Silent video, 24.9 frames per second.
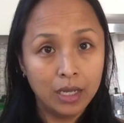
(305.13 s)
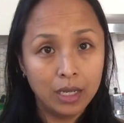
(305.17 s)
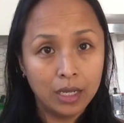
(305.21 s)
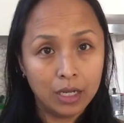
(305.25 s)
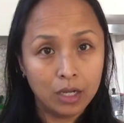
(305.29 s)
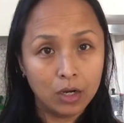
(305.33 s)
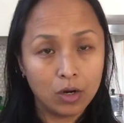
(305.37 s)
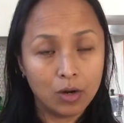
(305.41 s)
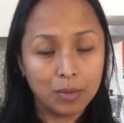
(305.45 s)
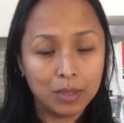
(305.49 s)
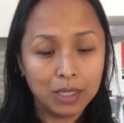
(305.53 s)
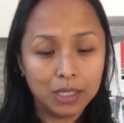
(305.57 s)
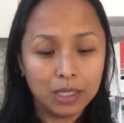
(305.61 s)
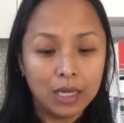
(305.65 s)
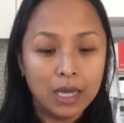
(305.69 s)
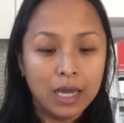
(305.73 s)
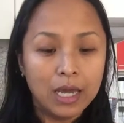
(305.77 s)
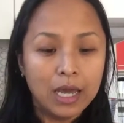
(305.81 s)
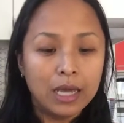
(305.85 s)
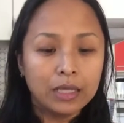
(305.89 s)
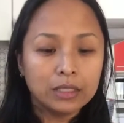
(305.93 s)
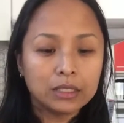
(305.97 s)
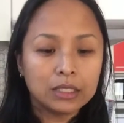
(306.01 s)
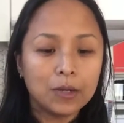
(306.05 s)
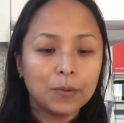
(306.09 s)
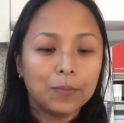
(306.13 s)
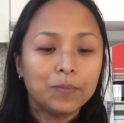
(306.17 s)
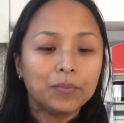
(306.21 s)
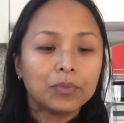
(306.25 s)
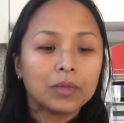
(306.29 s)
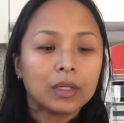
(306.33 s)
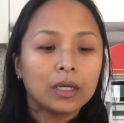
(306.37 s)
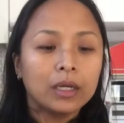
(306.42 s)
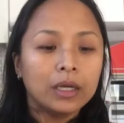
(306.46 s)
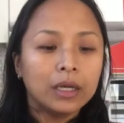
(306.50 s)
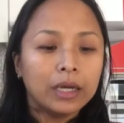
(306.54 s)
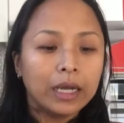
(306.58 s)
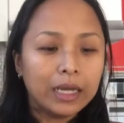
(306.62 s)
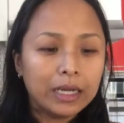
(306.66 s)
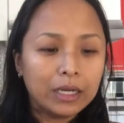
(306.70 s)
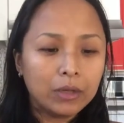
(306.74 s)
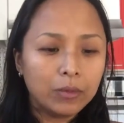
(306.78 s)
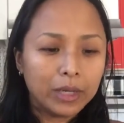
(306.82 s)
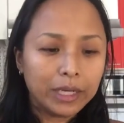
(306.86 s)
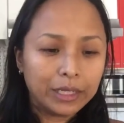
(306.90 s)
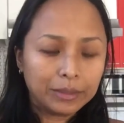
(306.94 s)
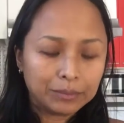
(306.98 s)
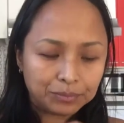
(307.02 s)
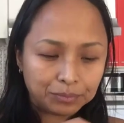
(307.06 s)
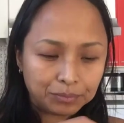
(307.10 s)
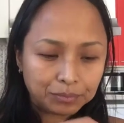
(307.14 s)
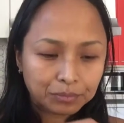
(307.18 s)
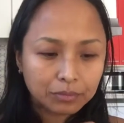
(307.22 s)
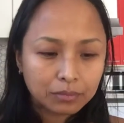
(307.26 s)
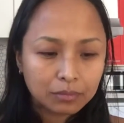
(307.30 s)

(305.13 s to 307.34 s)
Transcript: You know what I mean? So anyway,